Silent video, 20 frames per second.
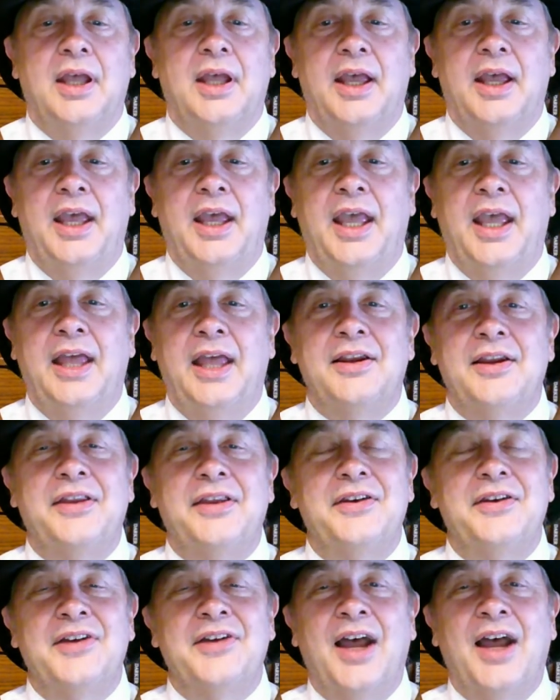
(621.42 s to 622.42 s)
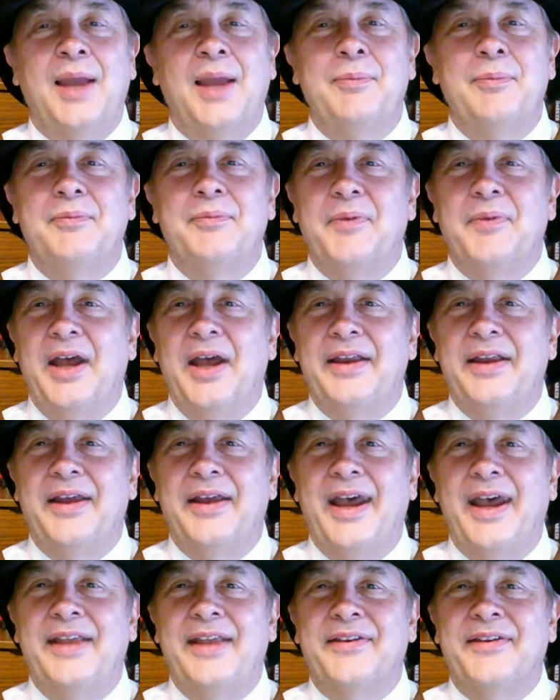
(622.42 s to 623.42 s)
And at the time, at,
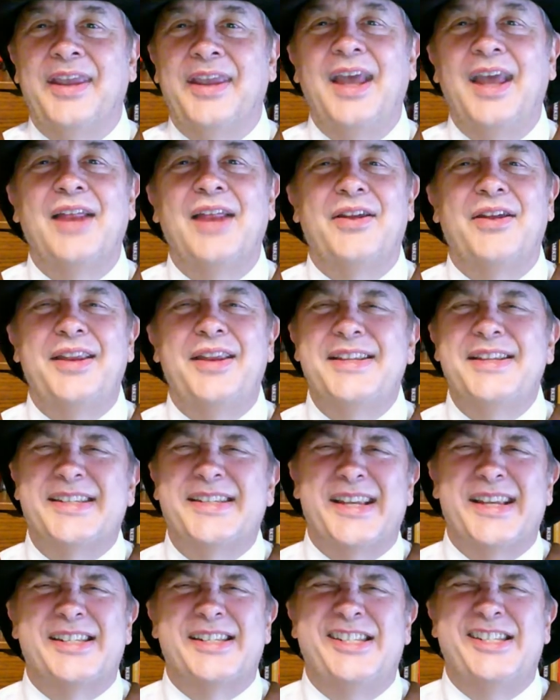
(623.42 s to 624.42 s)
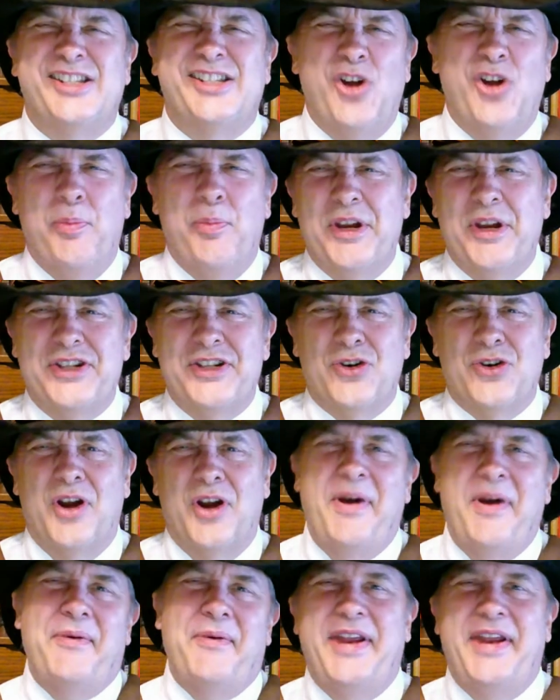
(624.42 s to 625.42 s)
as a kid, I thought this is a stupid story.
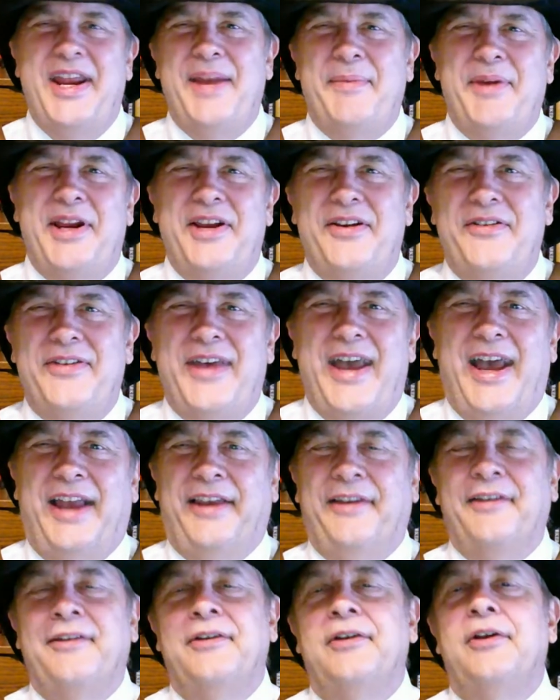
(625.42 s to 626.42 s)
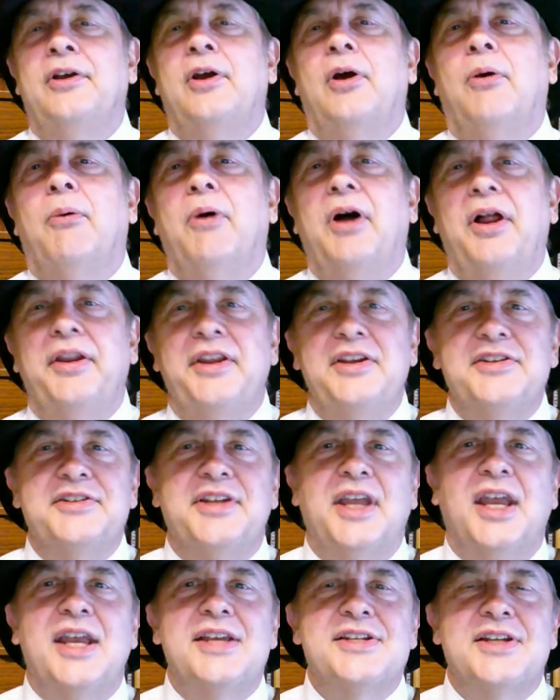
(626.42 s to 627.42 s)
Why would anybody do that? Well, these
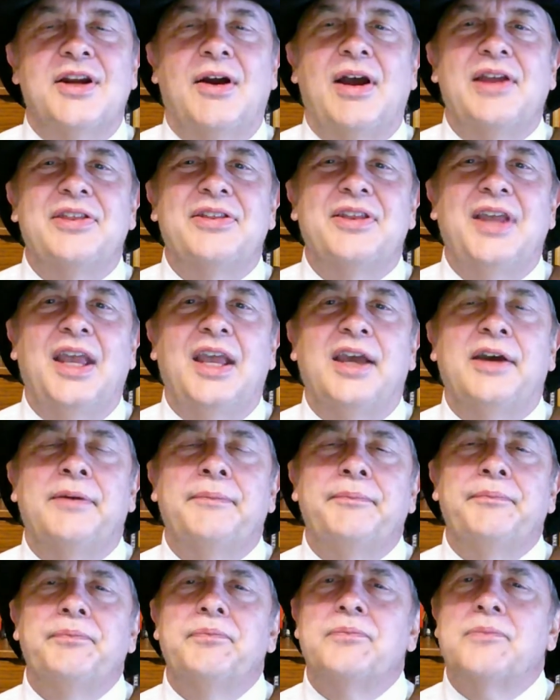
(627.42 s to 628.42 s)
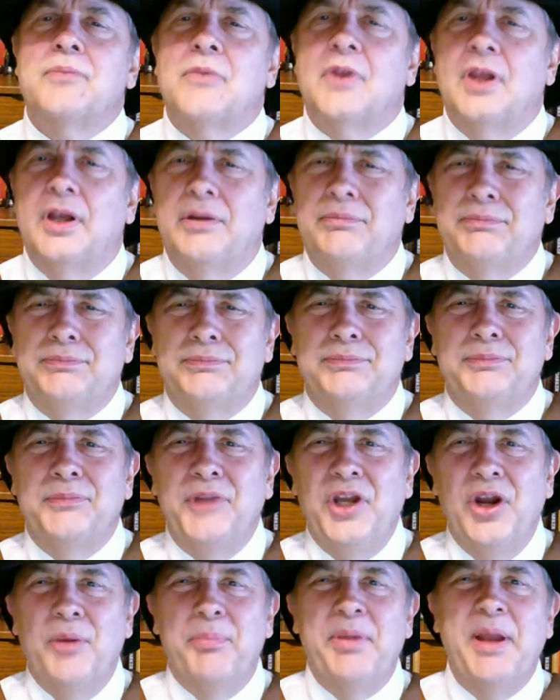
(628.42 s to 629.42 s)
days, you know, I think,
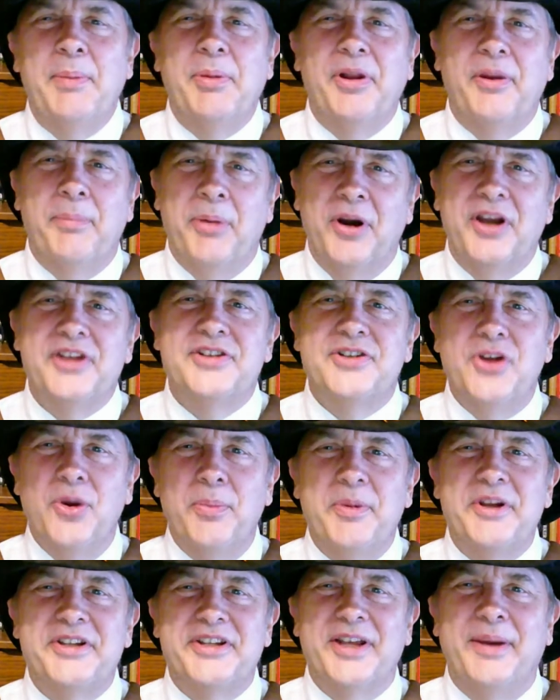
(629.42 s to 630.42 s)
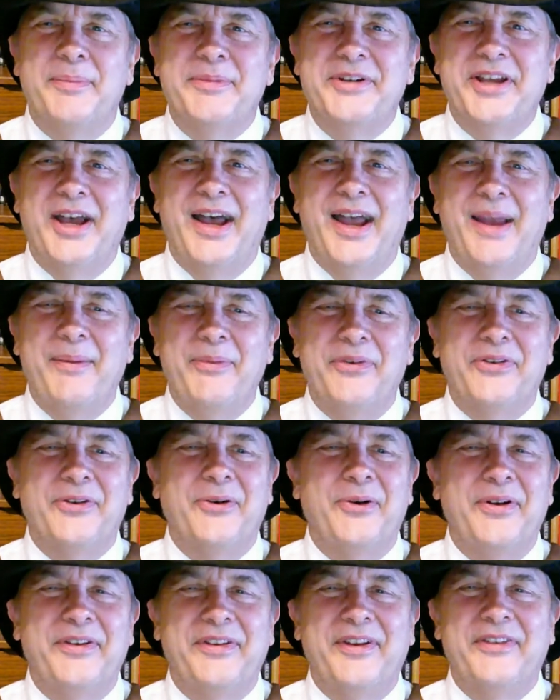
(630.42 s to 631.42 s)
you know, people are pretty stupid sometimes,
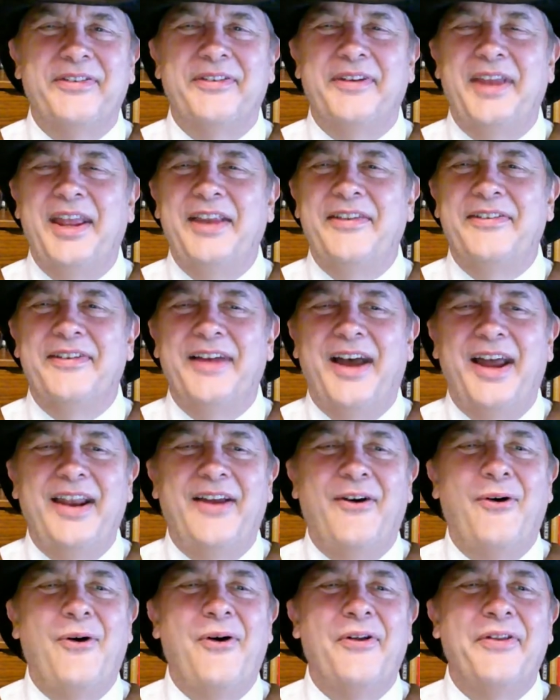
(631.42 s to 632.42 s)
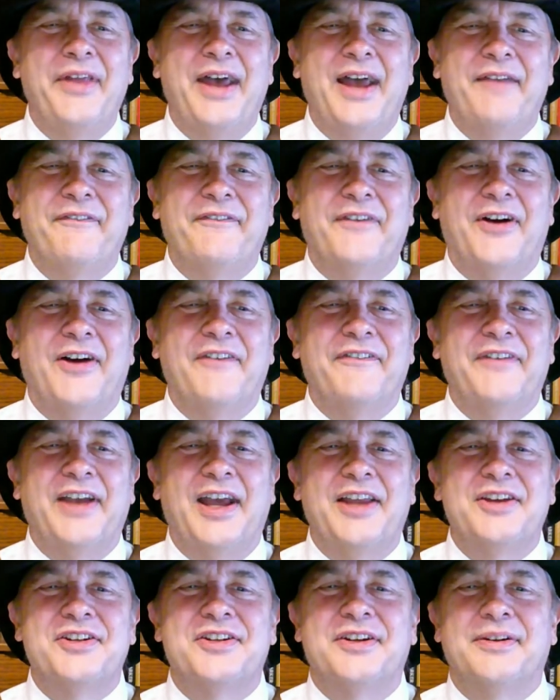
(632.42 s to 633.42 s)
so it doesn't, it's not all that far
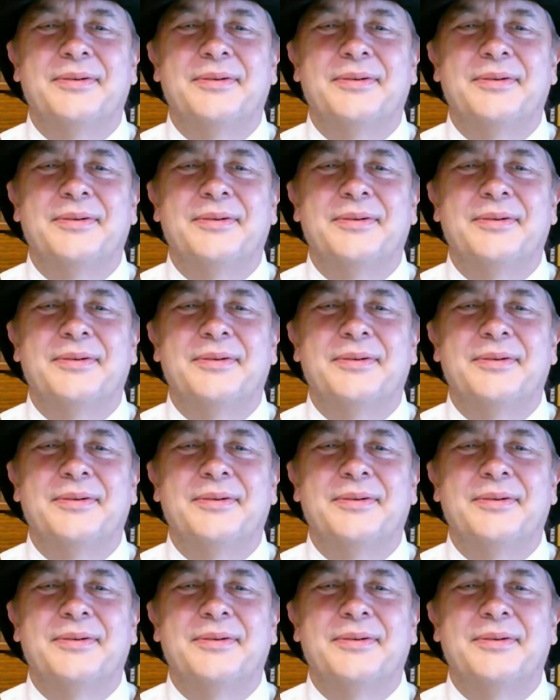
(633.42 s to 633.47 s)
fetched.